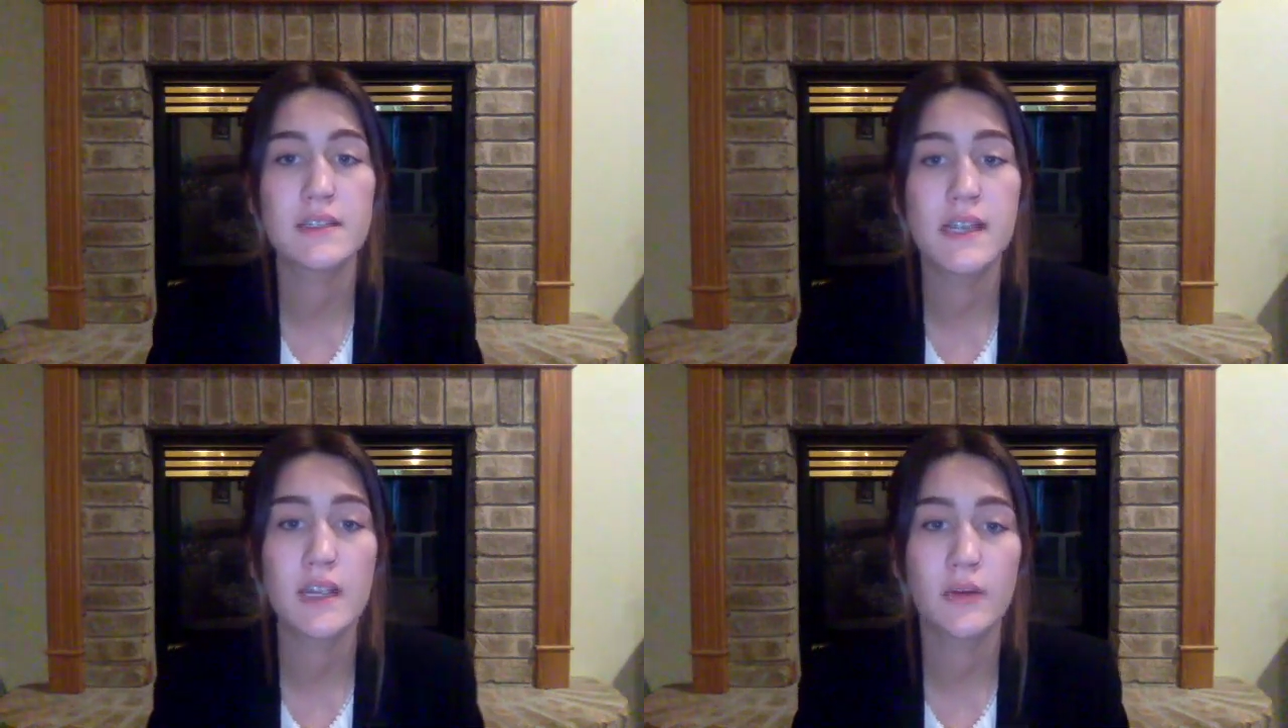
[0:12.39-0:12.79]

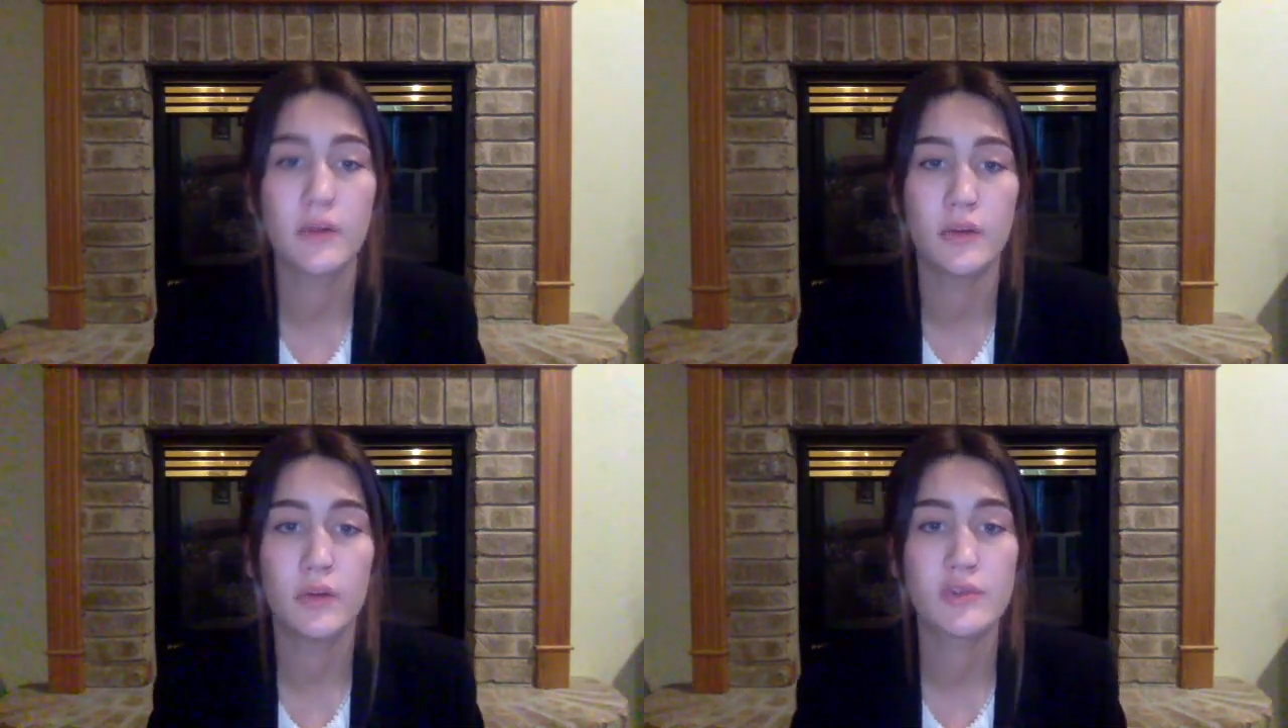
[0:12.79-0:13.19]

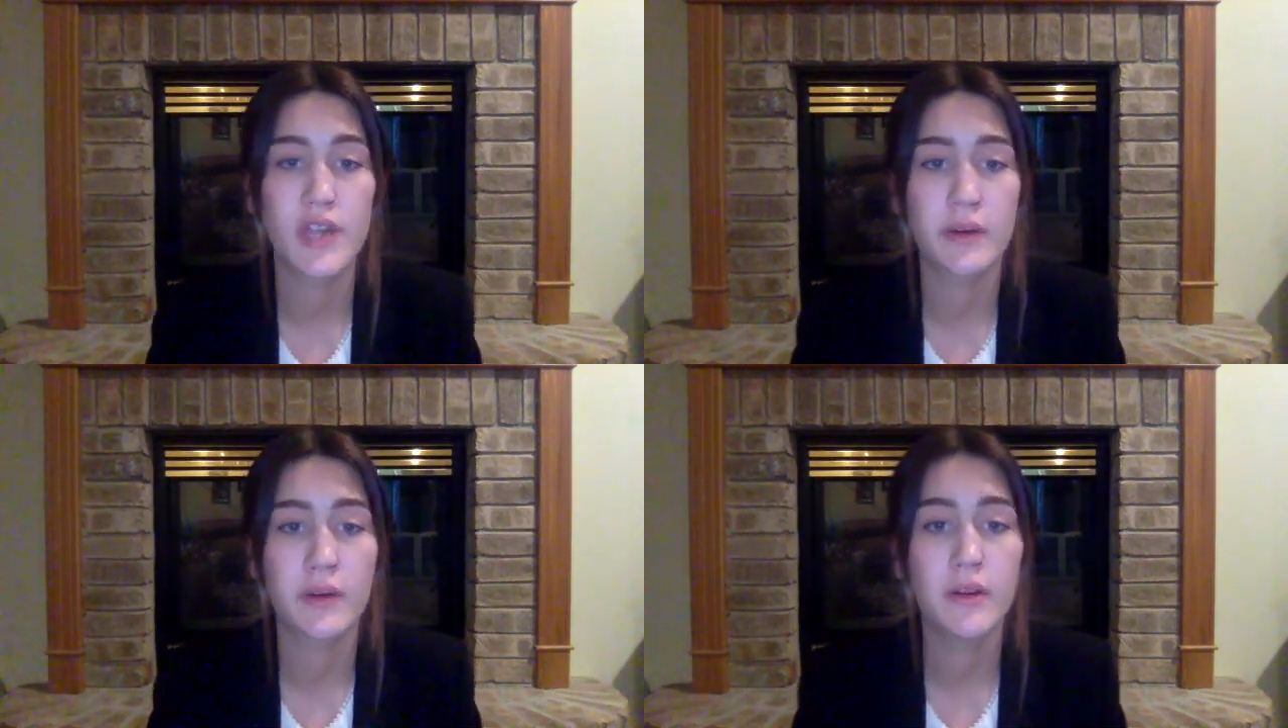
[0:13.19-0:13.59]
tycoon who
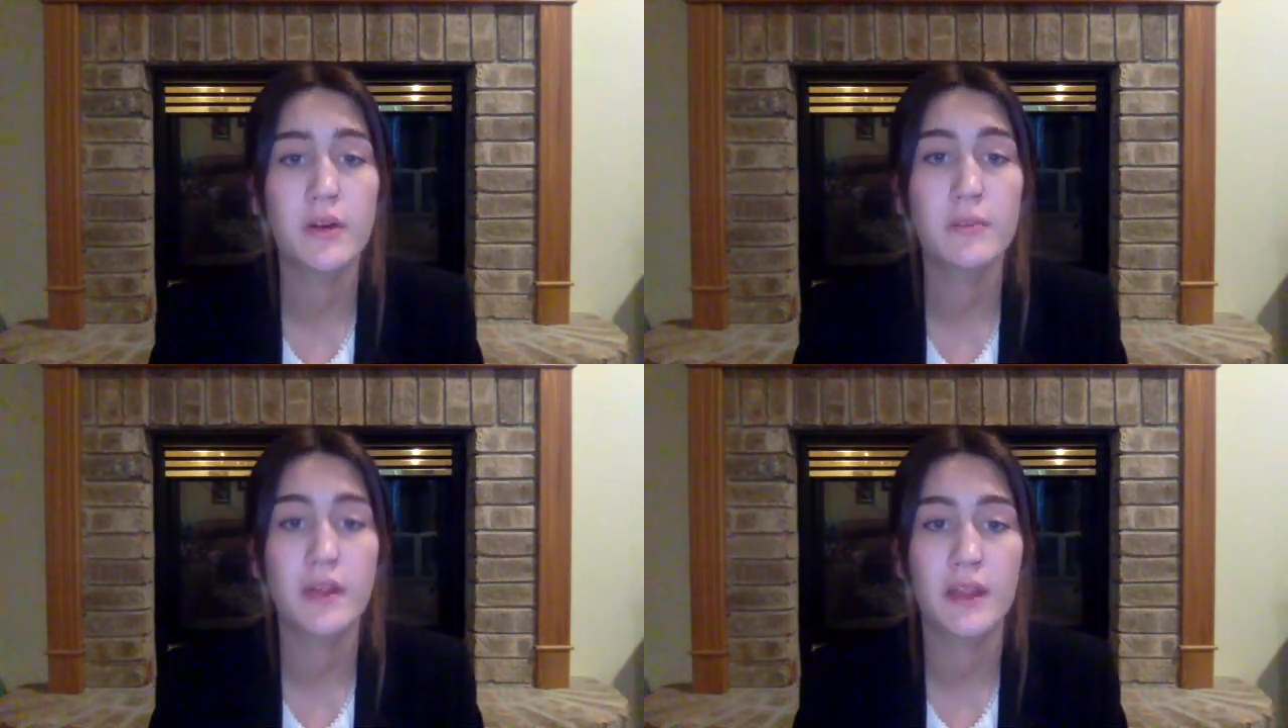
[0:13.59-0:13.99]
generated
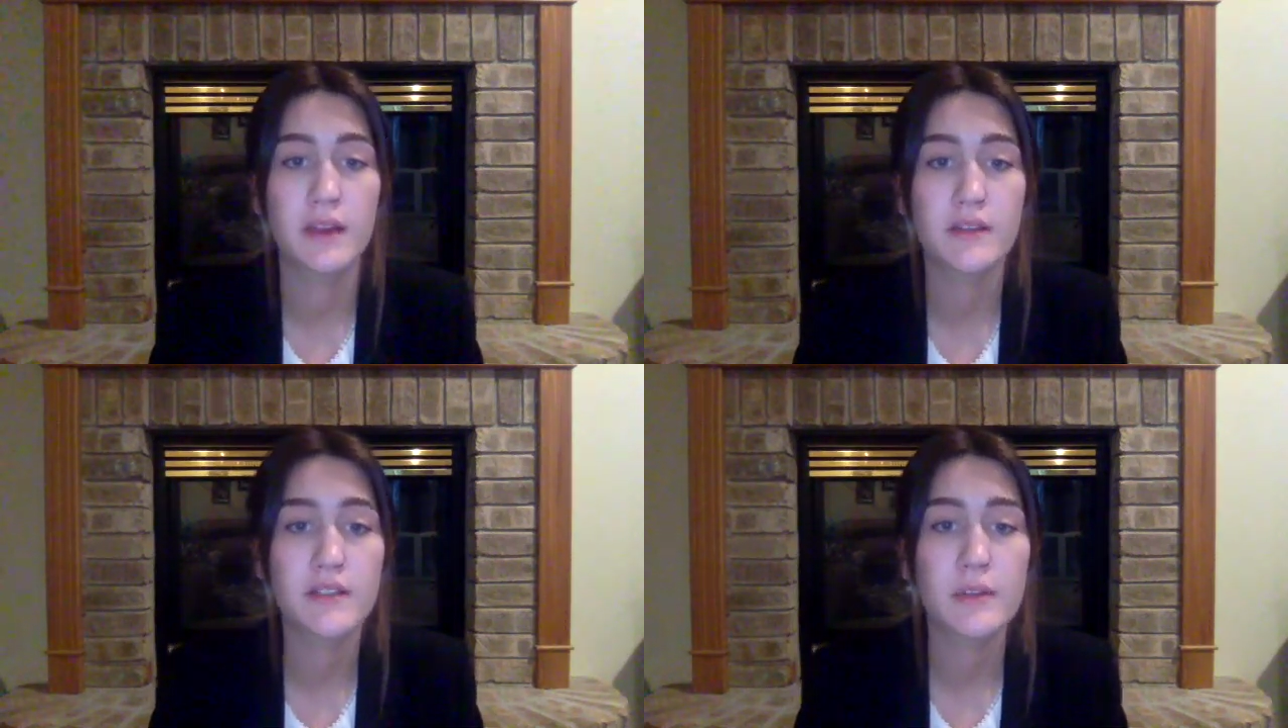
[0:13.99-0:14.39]
her
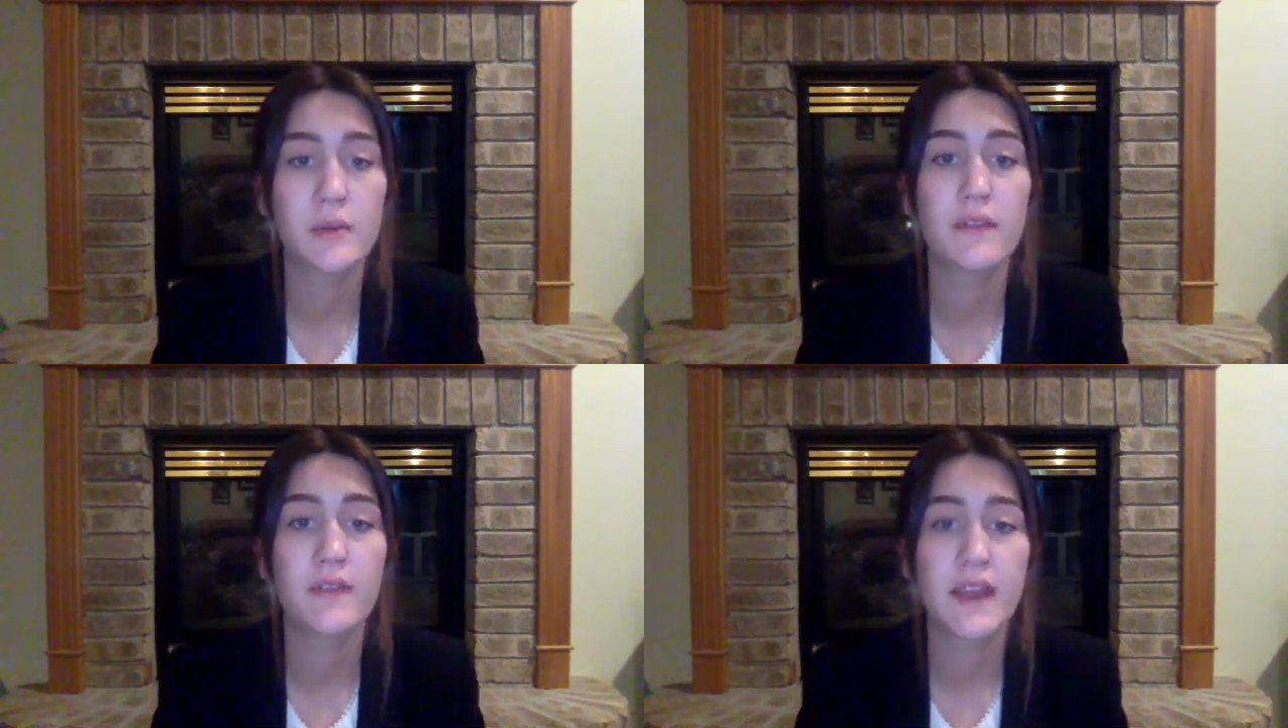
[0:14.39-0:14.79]
billions through
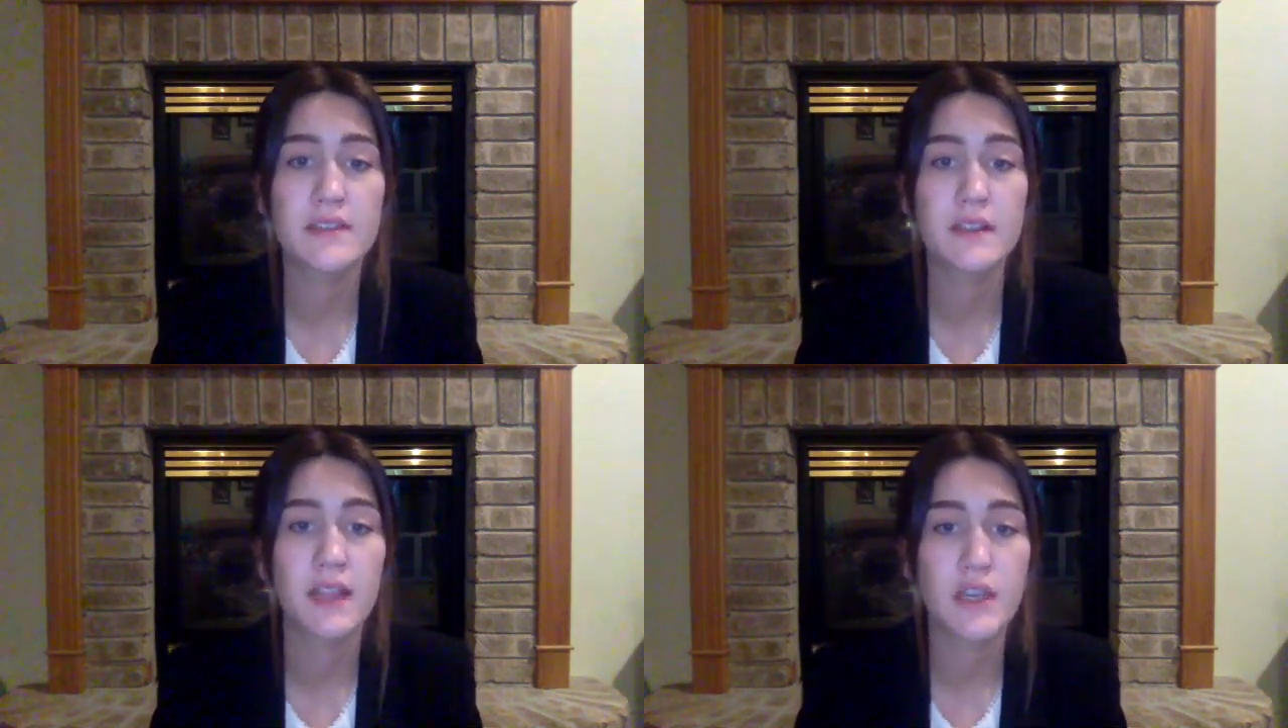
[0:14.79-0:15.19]
her
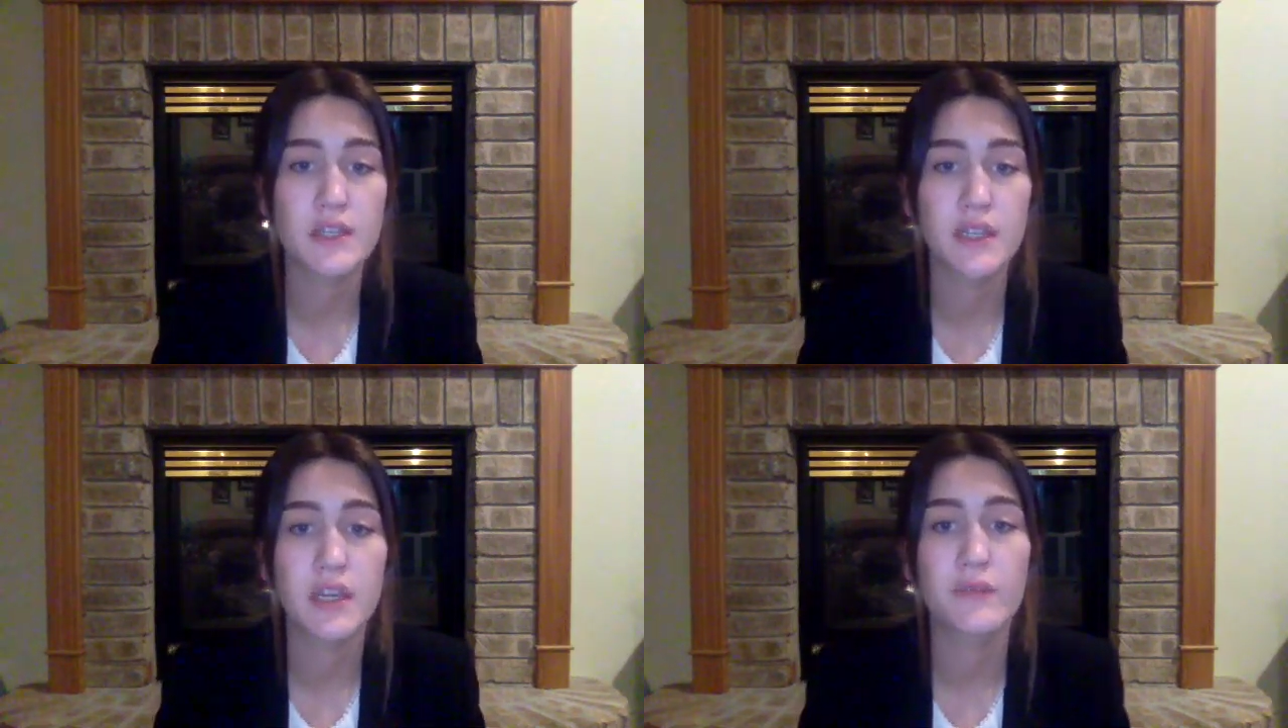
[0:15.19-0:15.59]
vast
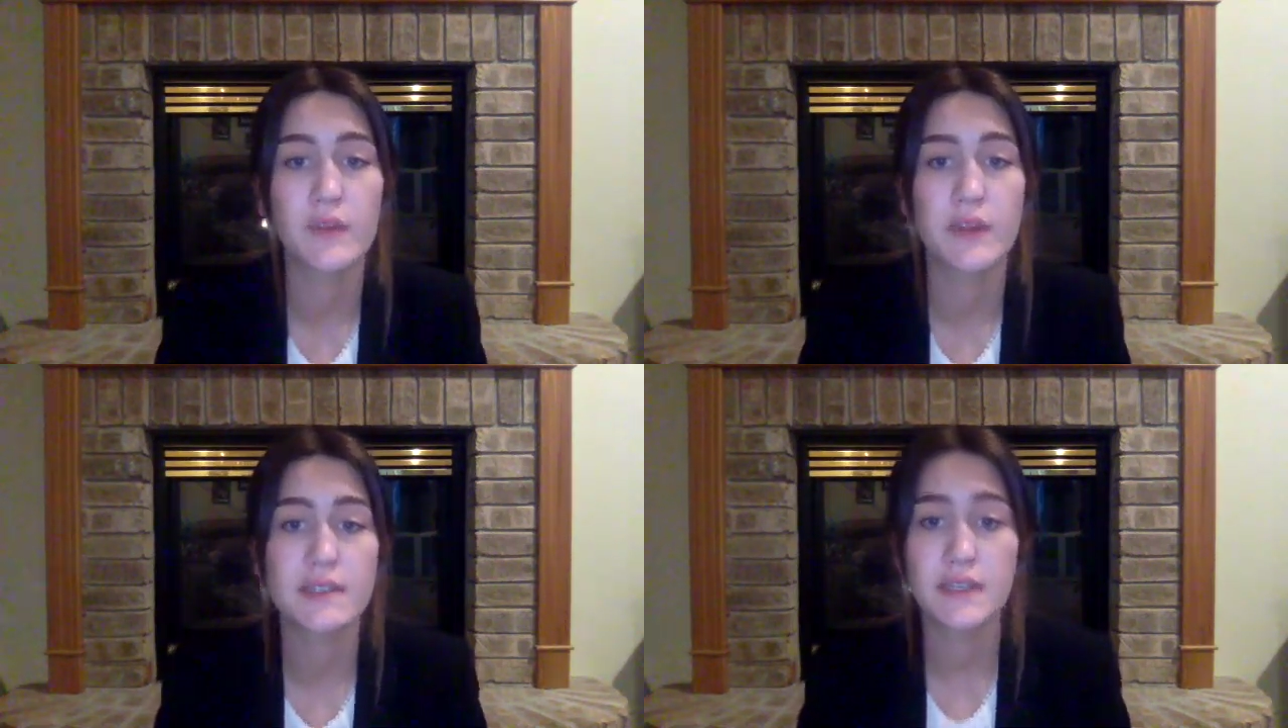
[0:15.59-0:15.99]
collection of
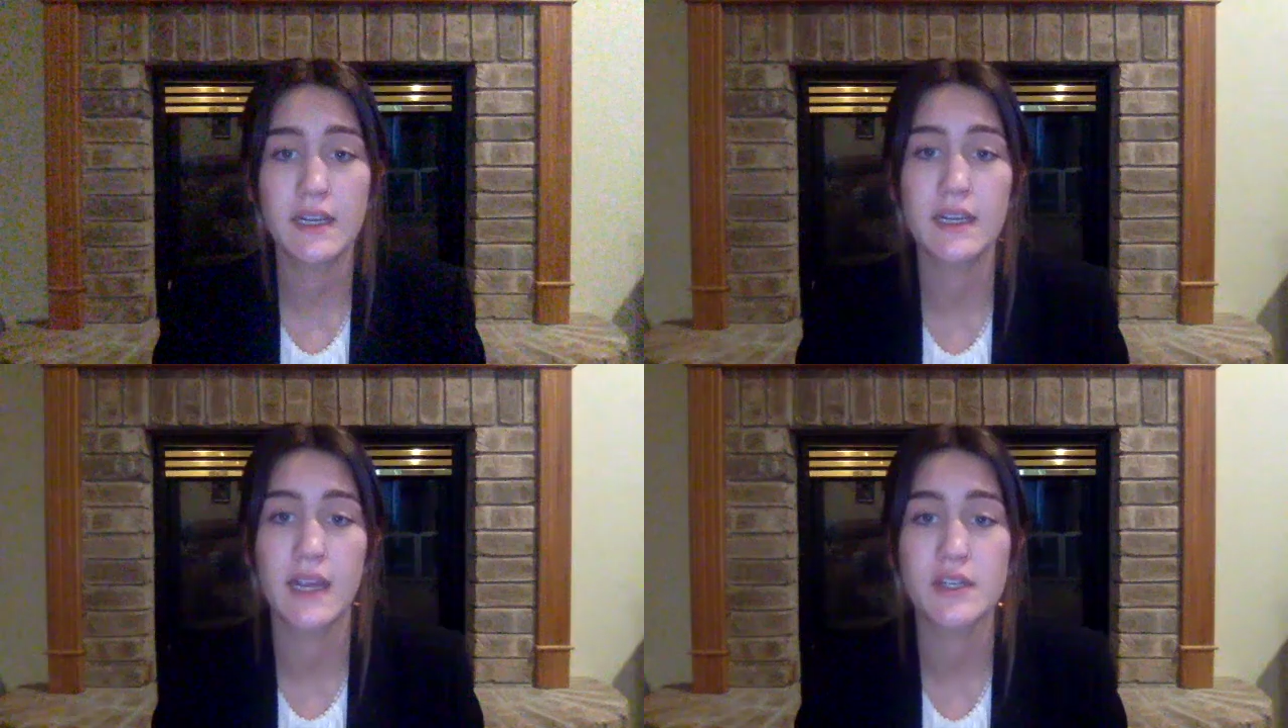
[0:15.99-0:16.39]
real estate
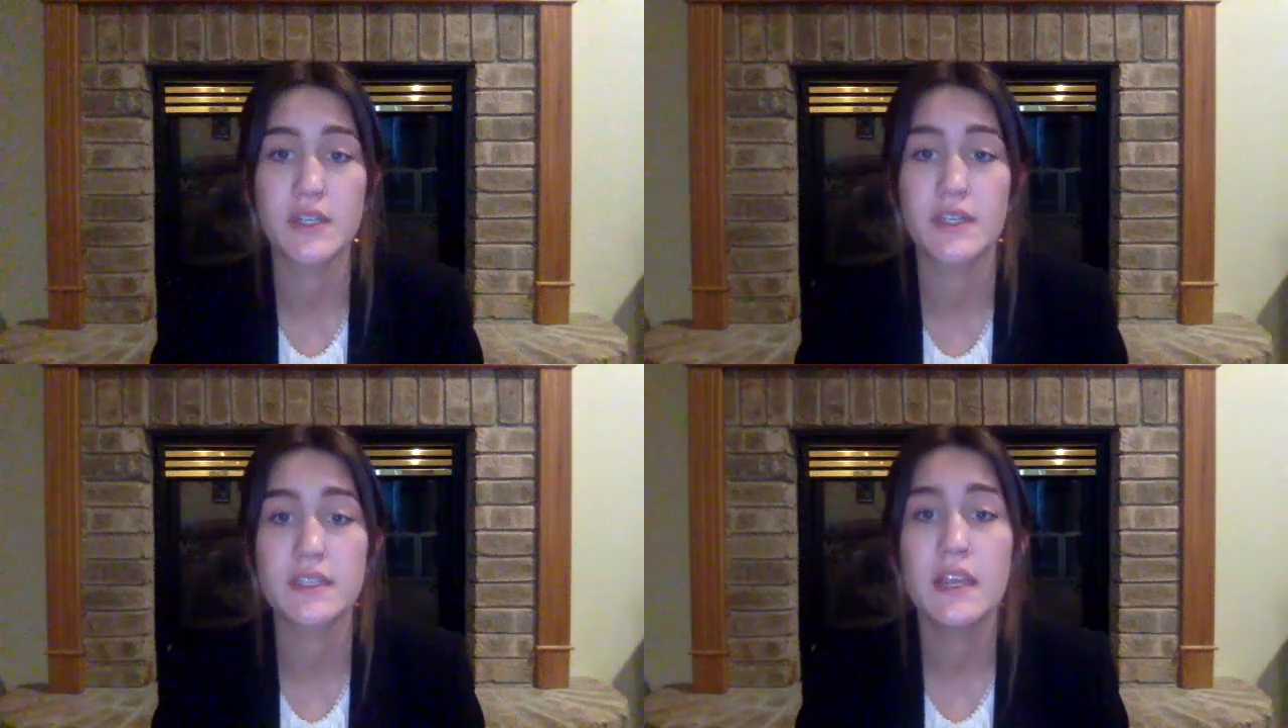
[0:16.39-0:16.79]

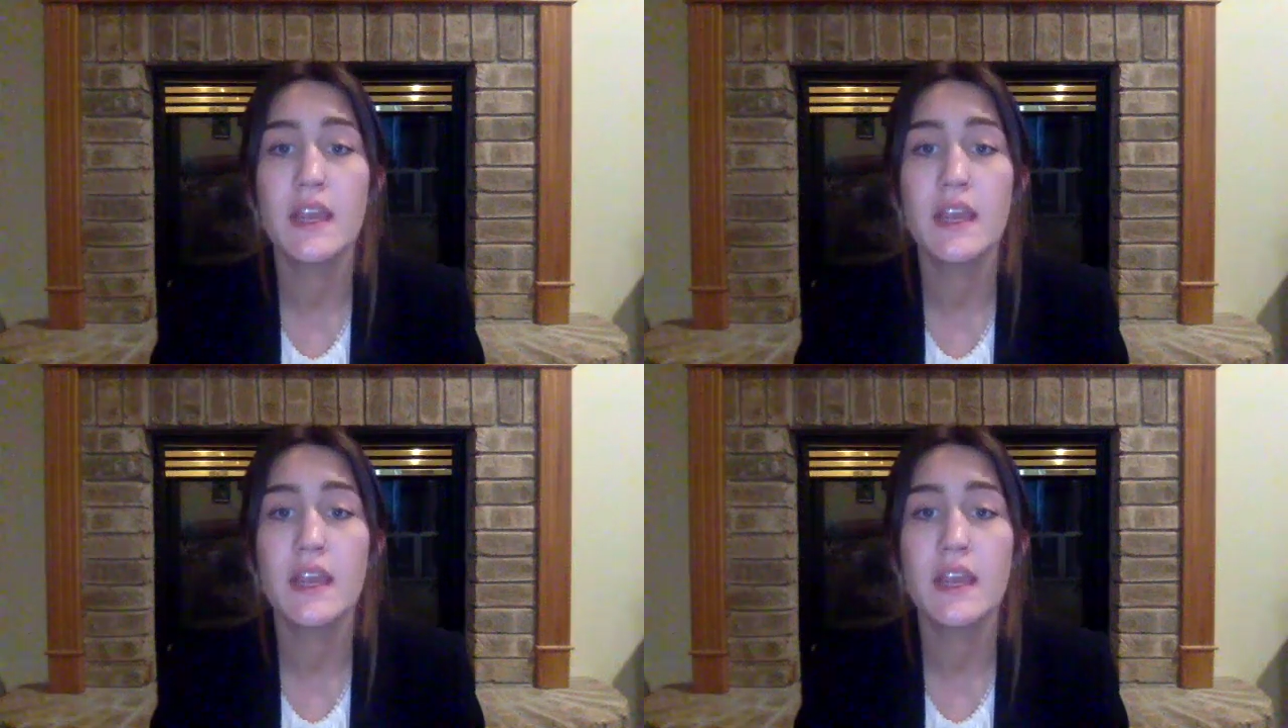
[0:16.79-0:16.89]
connections,